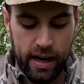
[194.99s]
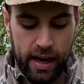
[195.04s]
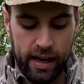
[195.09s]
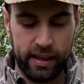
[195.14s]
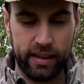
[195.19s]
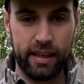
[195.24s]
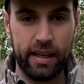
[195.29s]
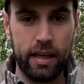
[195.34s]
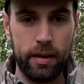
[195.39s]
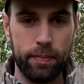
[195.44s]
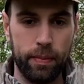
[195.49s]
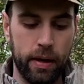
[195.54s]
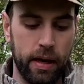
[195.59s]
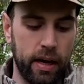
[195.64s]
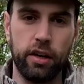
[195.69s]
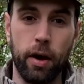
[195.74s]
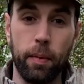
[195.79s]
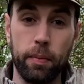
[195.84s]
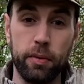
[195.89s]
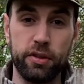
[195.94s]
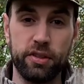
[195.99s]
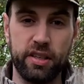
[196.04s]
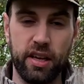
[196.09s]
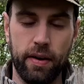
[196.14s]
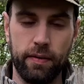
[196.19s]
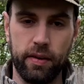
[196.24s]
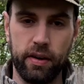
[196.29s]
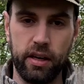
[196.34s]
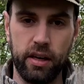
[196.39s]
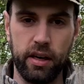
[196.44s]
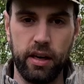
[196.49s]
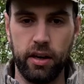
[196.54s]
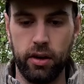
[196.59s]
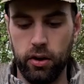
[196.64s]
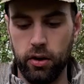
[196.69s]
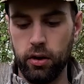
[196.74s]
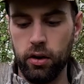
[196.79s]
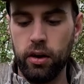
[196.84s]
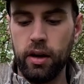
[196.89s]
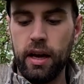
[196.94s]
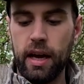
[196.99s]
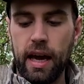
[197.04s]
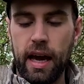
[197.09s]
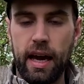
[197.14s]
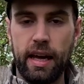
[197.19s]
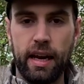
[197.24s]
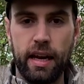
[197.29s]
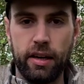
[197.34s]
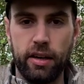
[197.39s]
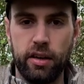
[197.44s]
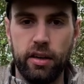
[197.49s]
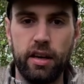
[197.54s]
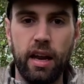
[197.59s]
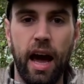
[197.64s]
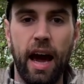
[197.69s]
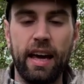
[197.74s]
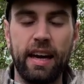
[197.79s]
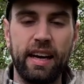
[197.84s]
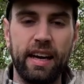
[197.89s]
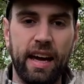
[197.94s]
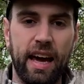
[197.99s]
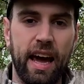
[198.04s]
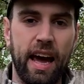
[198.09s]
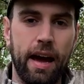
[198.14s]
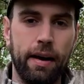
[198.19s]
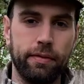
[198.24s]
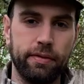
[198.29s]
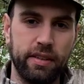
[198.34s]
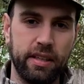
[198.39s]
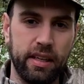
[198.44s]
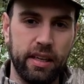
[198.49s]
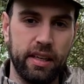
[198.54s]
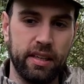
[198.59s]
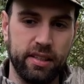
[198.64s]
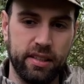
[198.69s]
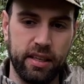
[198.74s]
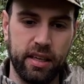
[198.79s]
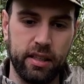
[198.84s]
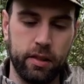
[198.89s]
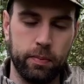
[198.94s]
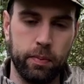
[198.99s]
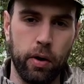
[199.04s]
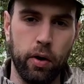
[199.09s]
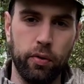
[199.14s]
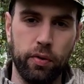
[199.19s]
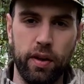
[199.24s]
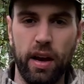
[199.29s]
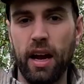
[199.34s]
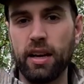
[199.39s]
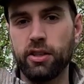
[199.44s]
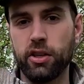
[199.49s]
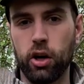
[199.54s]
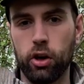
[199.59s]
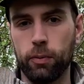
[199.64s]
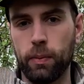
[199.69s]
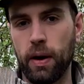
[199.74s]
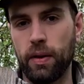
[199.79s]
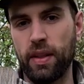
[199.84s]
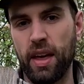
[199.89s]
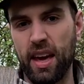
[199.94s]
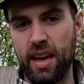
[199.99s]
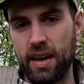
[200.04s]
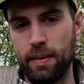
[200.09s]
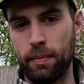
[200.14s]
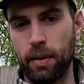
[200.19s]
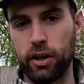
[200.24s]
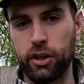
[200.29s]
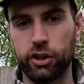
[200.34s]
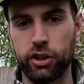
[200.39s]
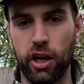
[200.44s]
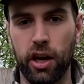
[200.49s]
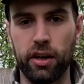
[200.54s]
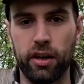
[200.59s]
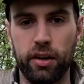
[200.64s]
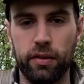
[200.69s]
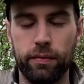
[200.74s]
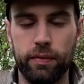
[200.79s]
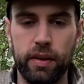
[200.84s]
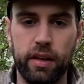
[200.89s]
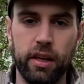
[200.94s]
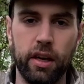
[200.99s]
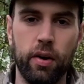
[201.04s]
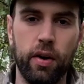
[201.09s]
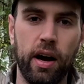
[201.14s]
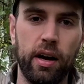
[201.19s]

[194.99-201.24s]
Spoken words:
I keep a number 7 in here and a 9.5 TSS both. And I talk about that in my shotgun video.